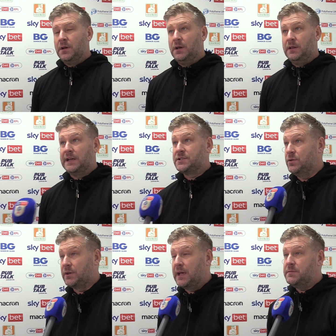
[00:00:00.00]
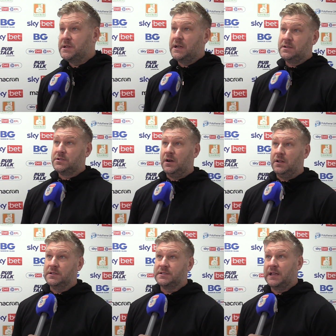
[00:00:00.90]
The last two games, yeah,
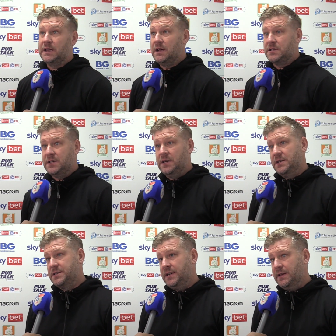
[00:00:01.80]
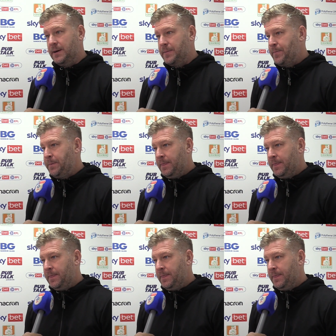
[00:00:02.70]
Charlton today, I've certainly seen that.